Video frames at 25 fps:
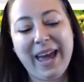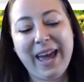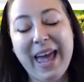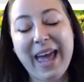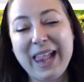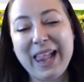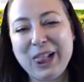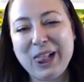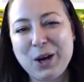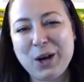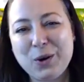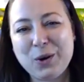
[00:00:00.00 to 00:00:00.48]

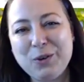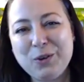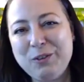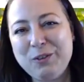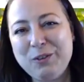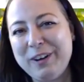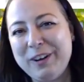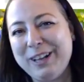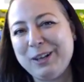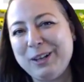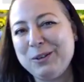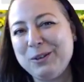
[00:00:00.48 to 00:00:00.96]
Hello,
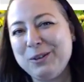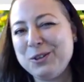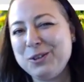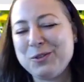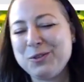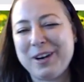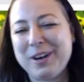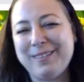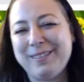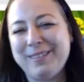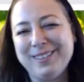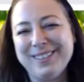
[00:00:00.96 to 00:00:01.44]
fellow
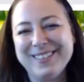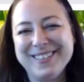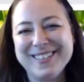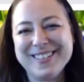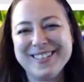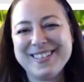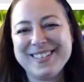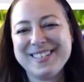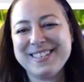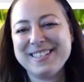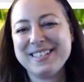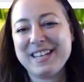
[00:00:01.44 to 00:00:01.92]

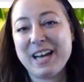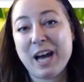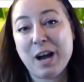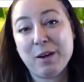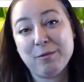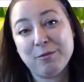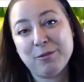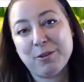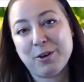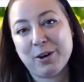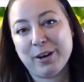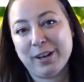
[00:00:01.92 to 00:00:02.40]
travelers.
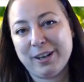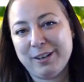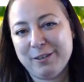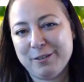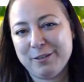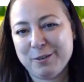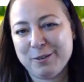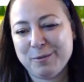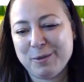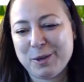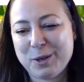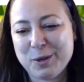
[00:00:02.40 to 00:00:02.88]
I'm Veronica
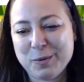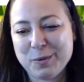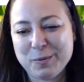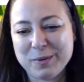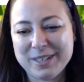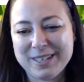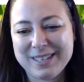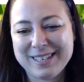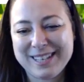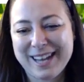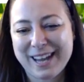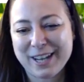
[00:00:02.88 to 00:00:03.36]
from
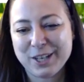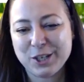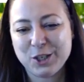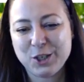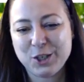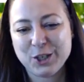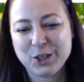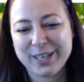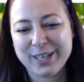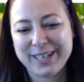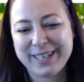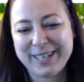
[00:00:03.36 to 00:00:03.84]
Human Design
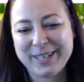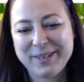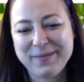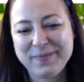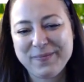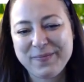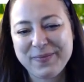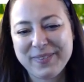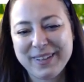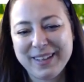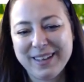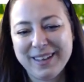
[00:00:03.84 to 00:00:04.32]
Journey,
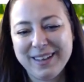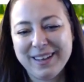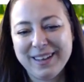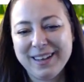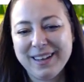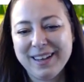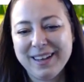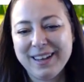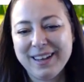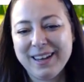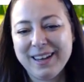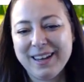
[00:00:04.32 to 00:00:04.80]

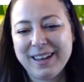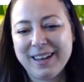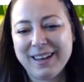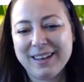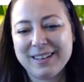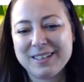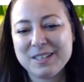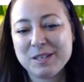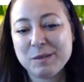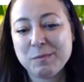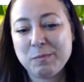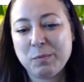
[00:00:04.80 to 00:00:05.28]

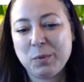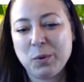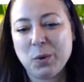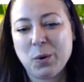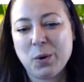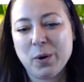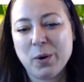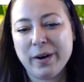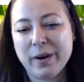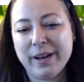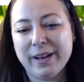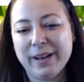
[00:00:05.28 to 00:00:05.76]

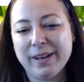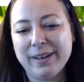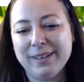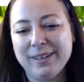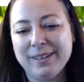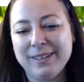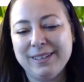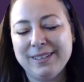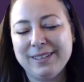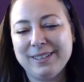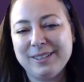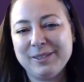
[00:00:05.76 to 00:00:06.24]
exploring